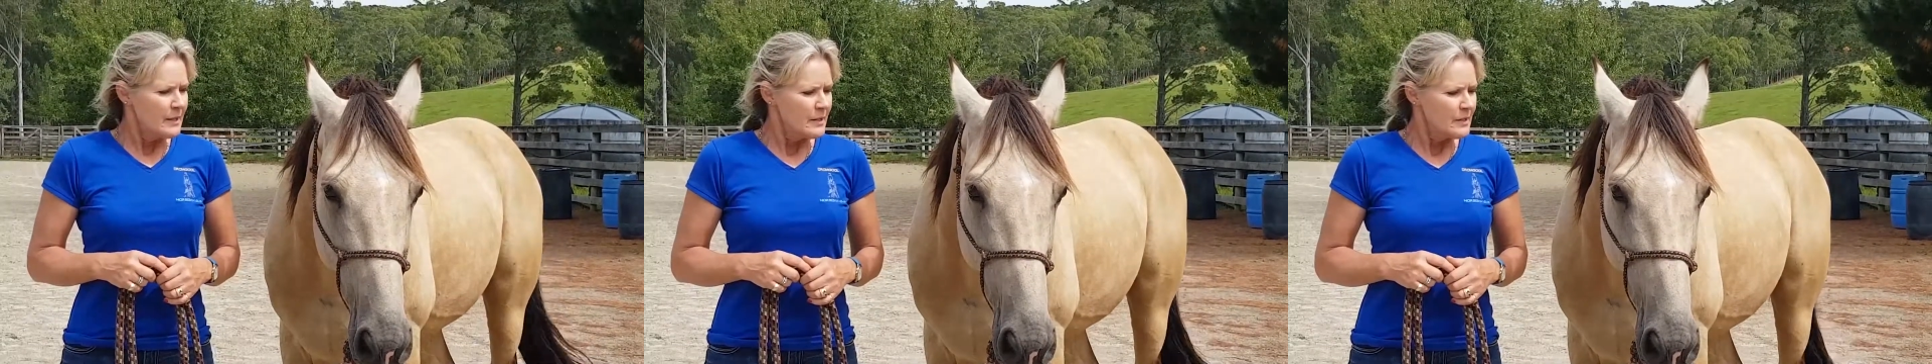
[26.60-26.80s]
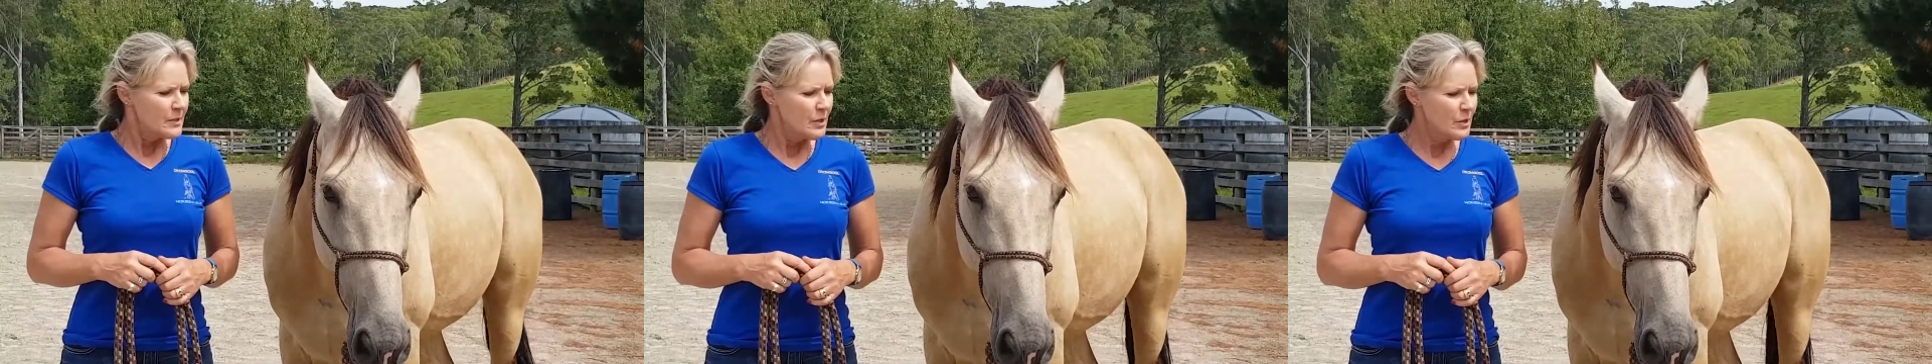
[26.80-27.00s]

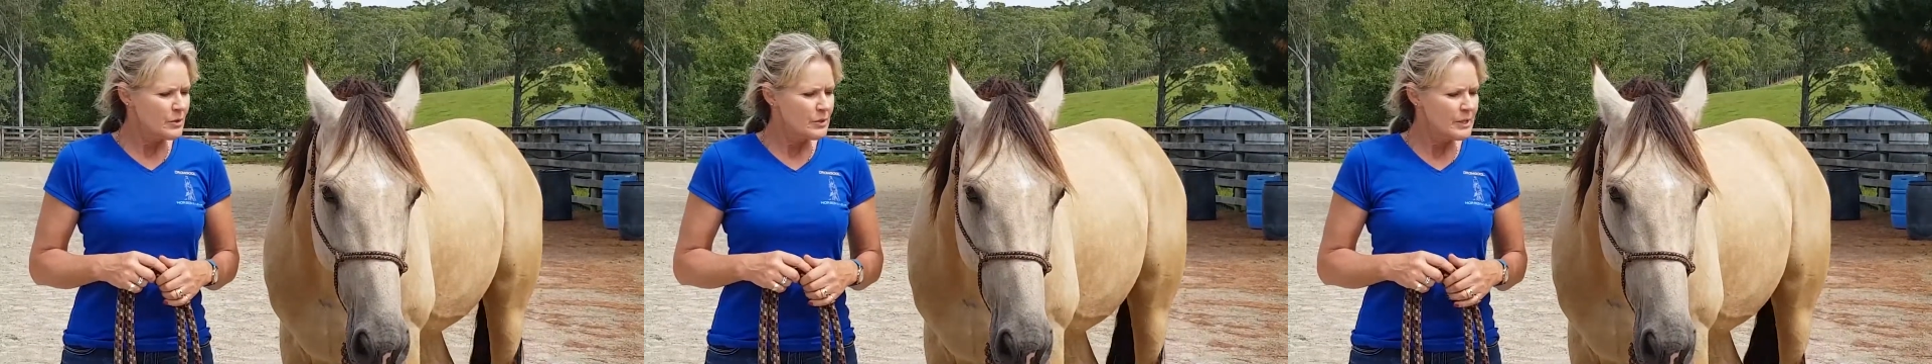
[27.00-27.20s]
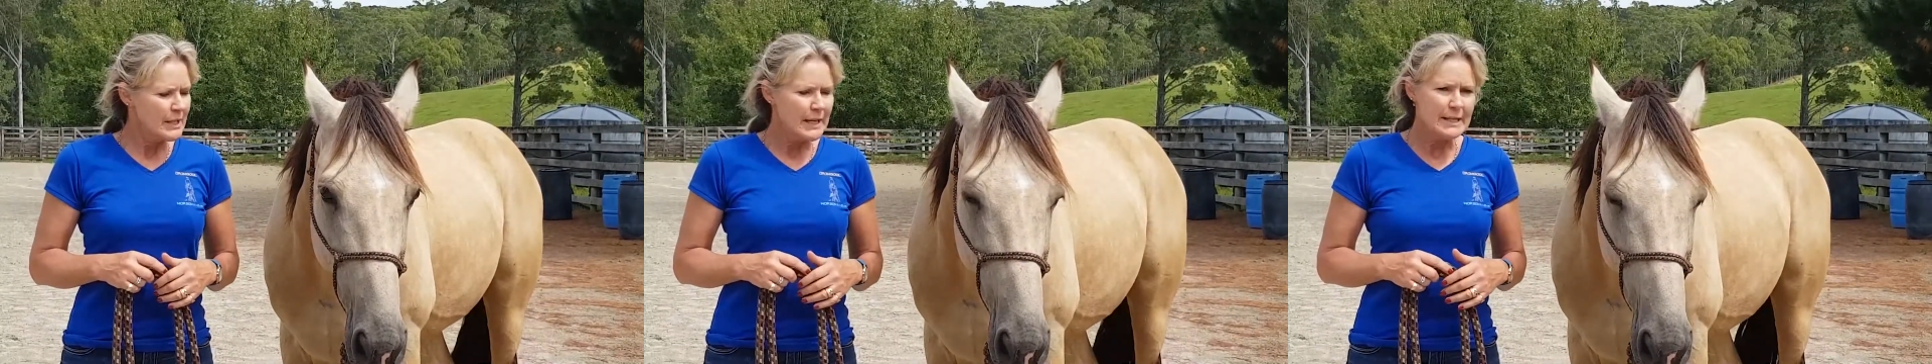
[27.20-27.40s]
So
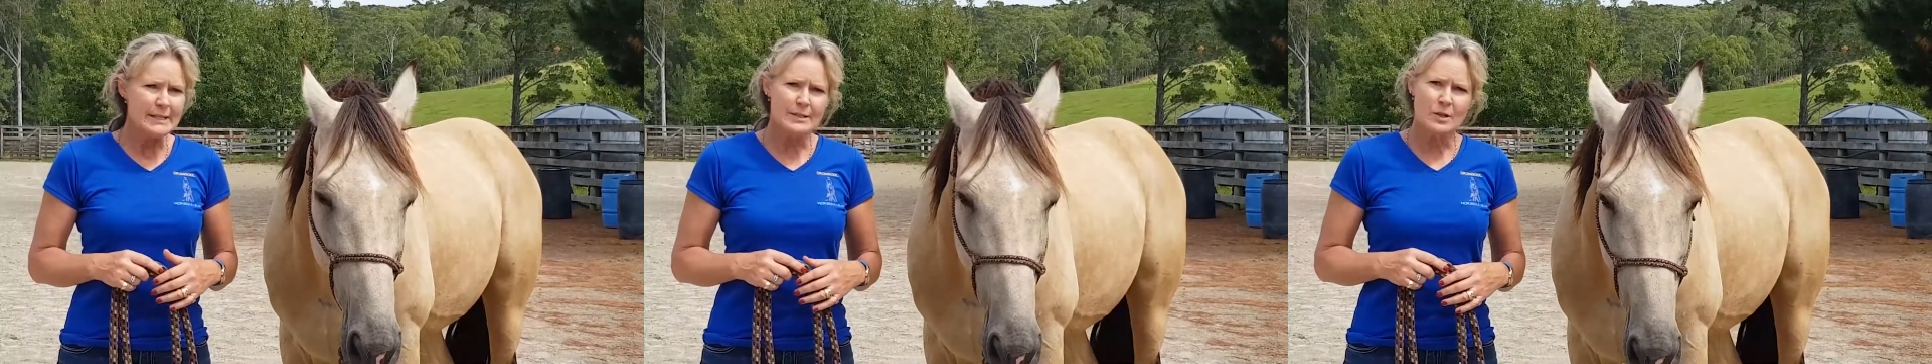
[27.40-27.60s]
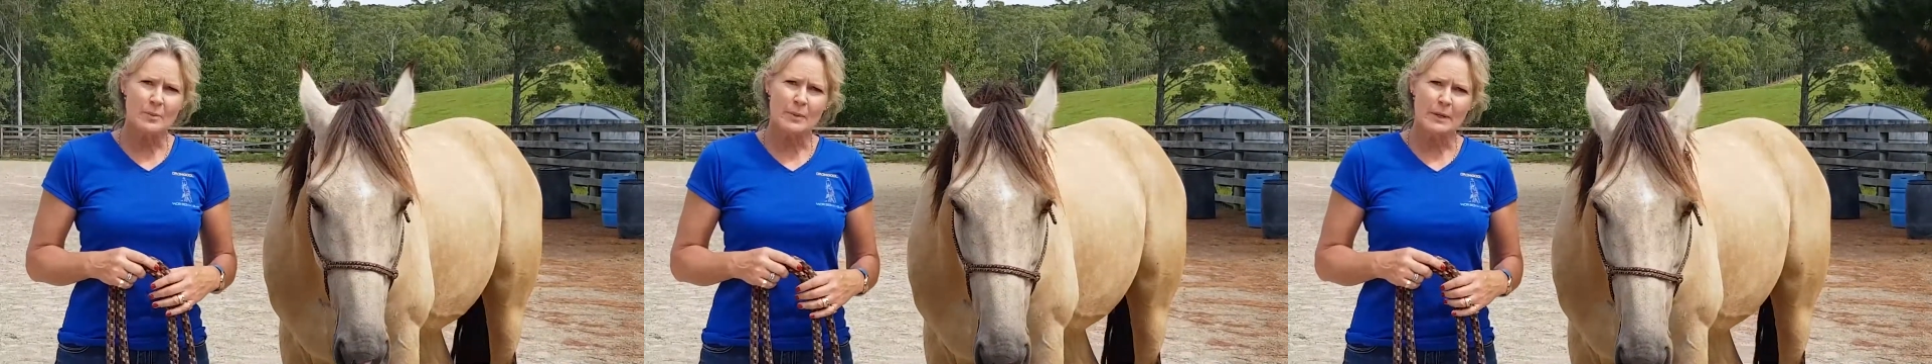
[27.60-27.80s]

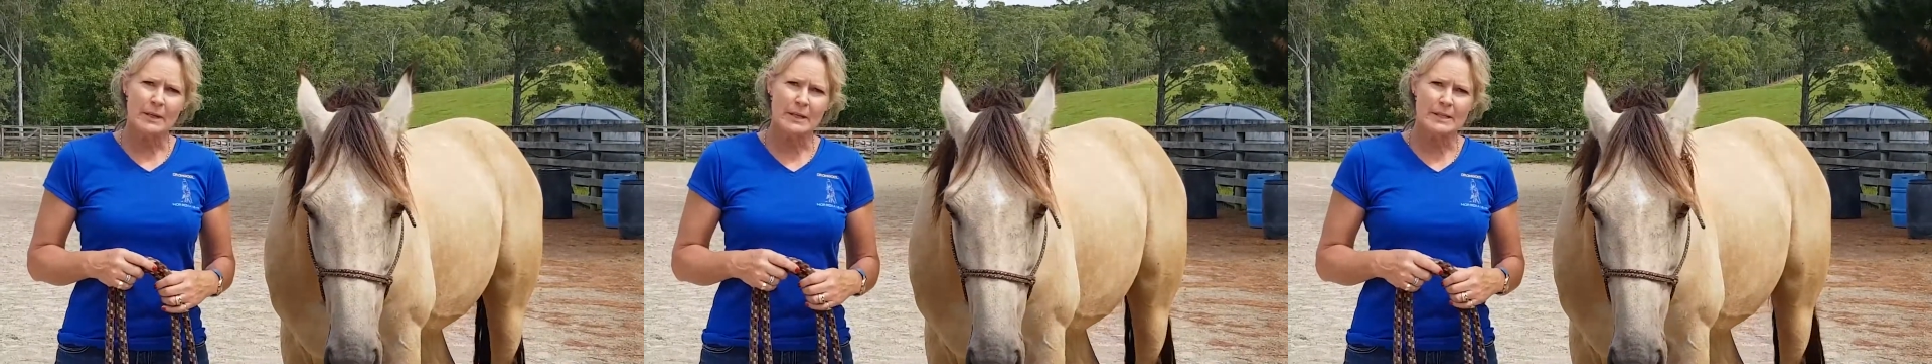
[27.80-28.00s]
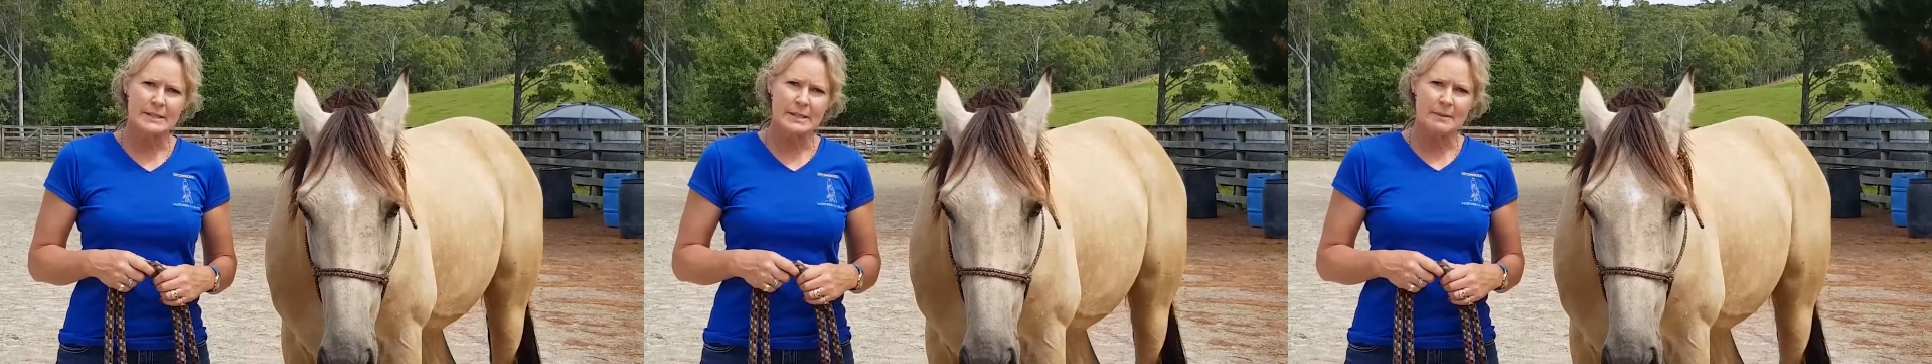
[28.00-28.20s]
today's
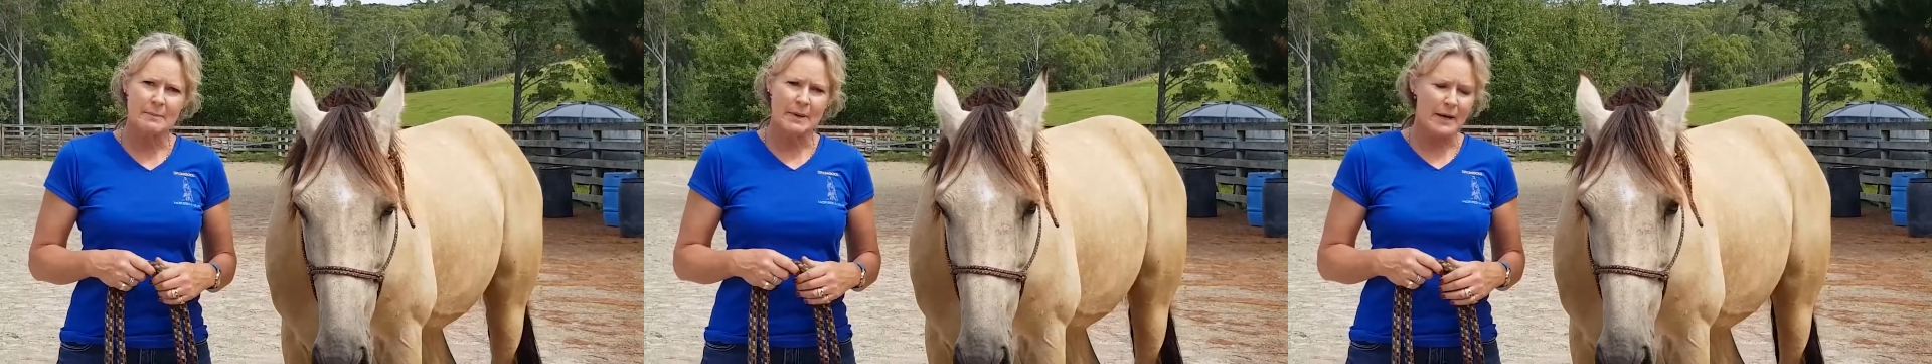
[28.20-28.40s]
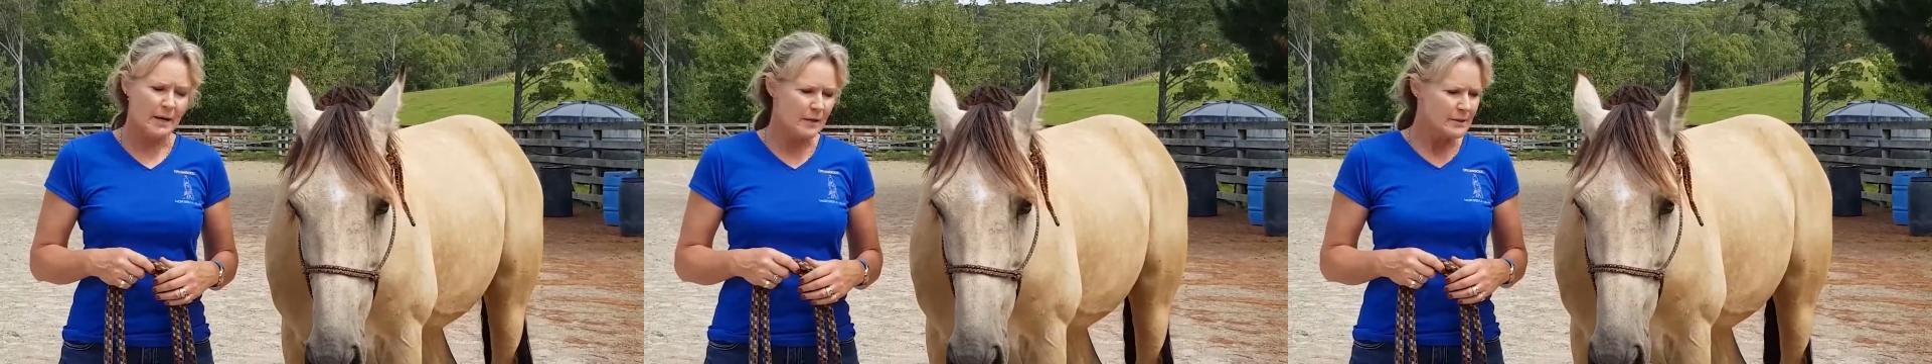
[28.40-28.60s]
topic is
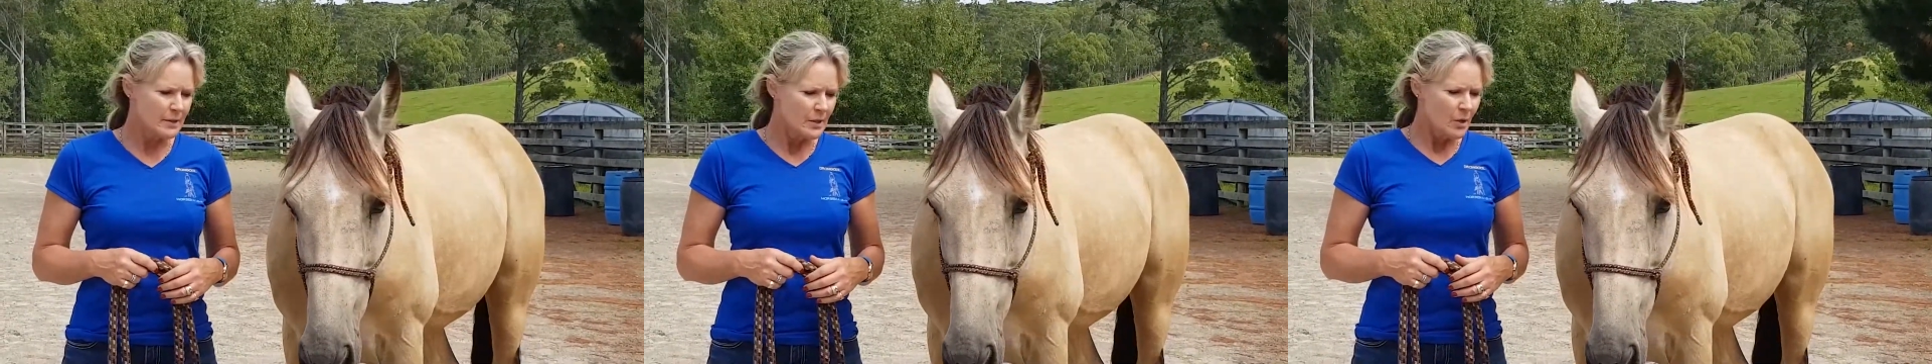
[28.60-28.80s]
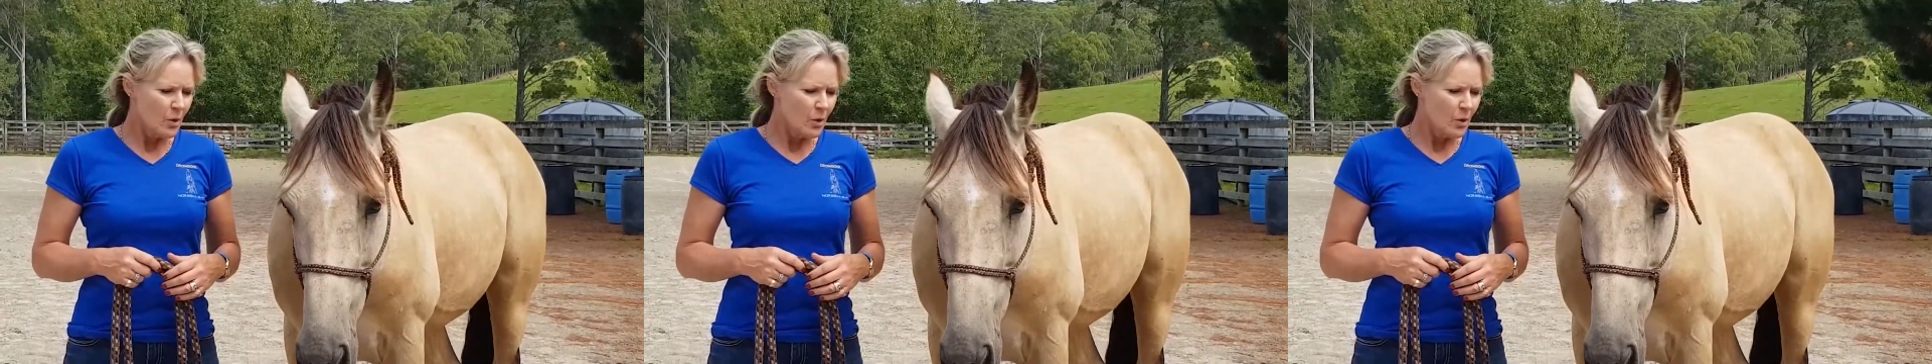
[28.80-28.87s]
about